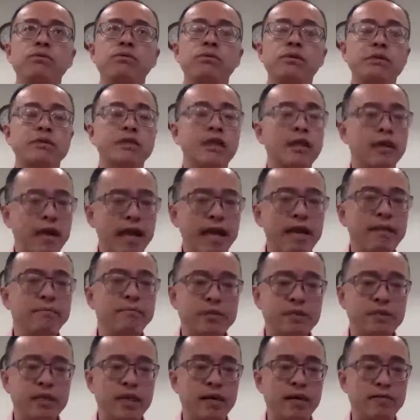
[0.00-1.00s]
the
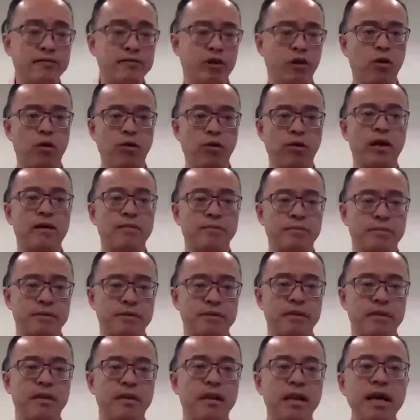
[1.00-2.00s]
lamps have caught up.
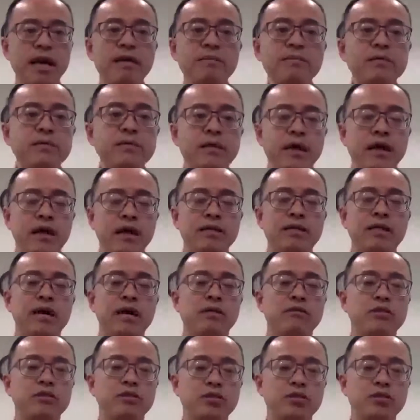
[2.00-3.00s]
The lamps are
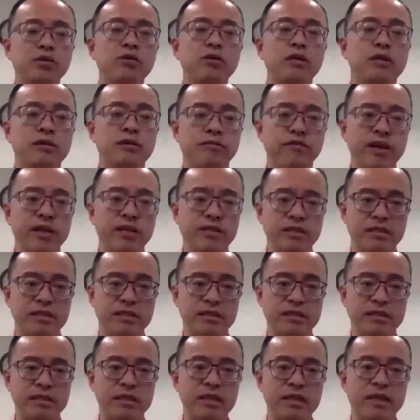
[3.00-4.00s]
now so
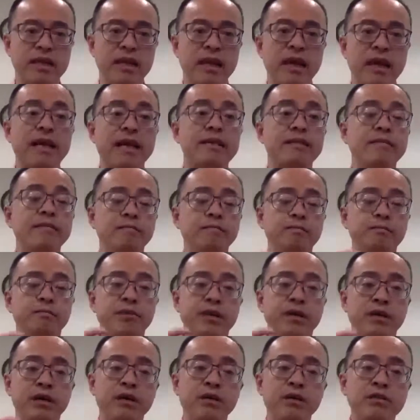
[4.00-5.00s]
advanced. And
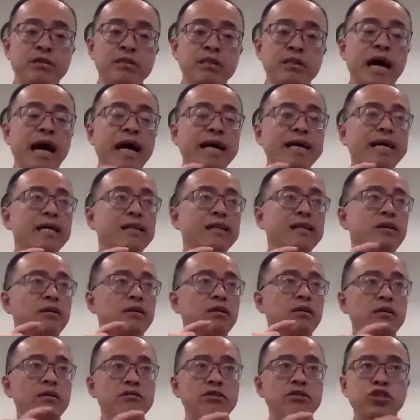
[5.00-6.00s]
because I can
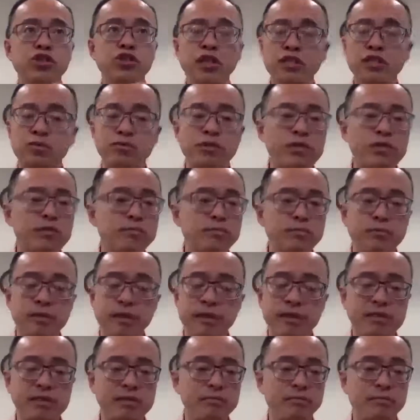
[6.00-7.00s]
just
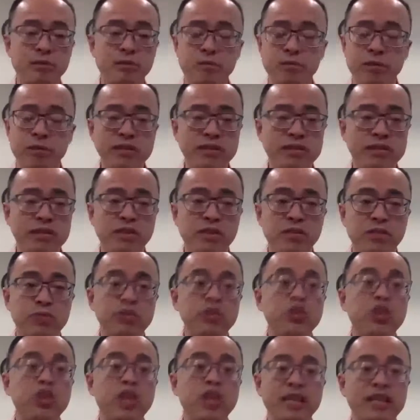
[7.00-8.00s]
replace the
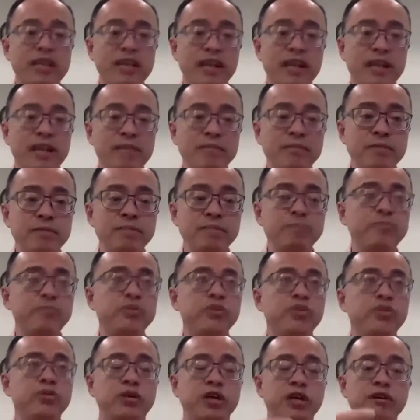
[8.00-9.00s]
switch and the lamps
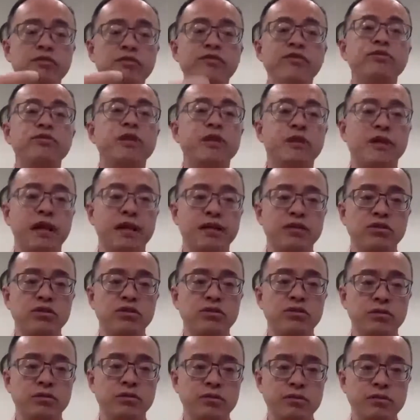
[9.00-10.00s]
to give you the
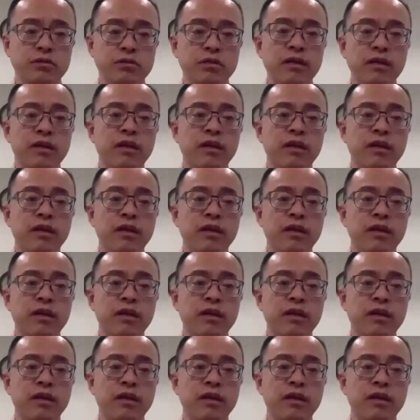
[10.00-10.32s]
controls,